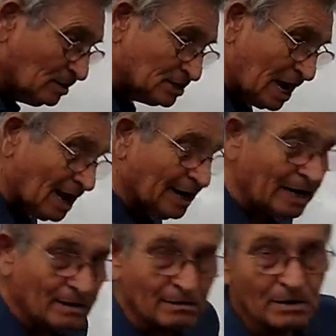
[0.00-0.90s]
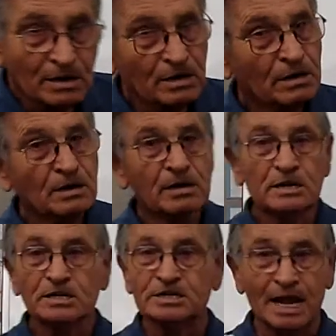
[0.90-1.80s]
Kiyosaki,
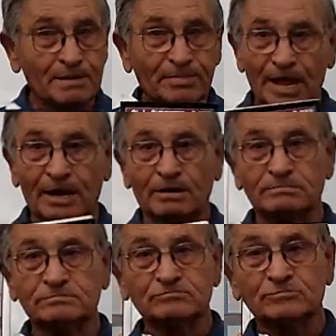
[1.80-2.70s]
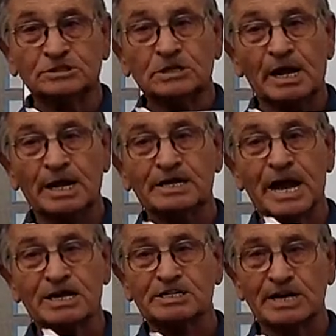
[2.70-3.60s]
same thing. He
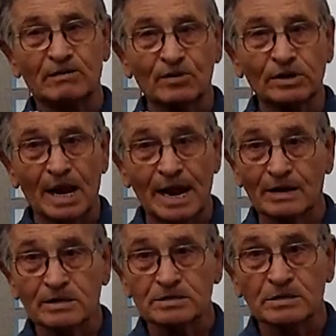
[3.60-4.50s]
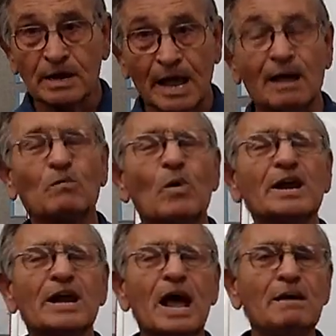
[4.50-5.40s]
has several titles. At
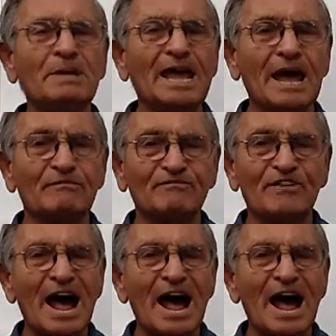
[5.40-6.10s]
one time, he had